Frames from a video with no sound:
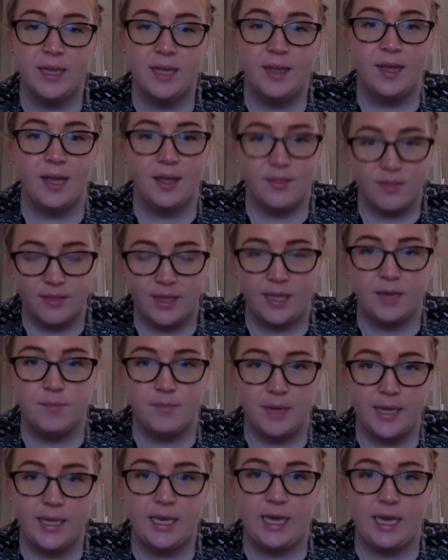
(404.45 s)
and they
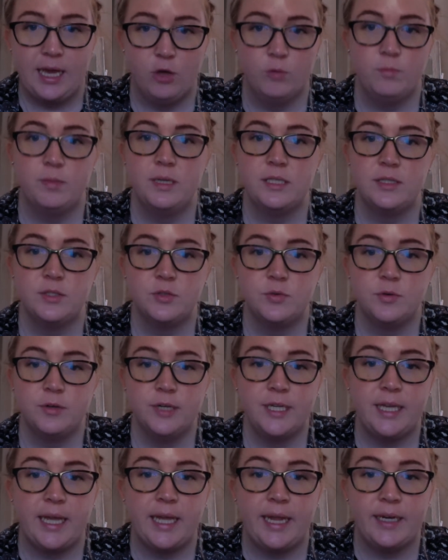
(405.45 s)
might help us
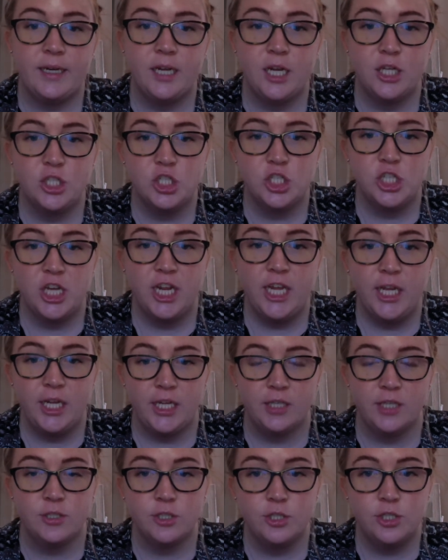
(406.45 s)
create a
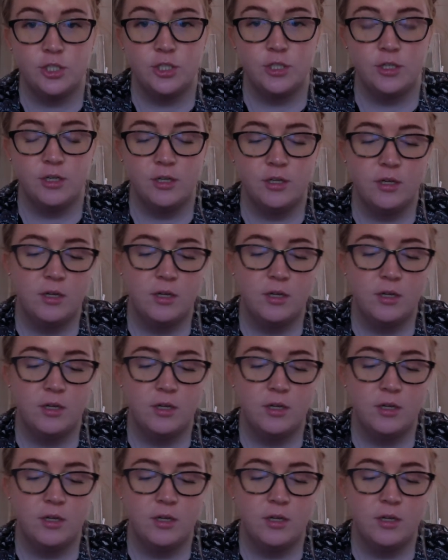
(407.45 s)
change.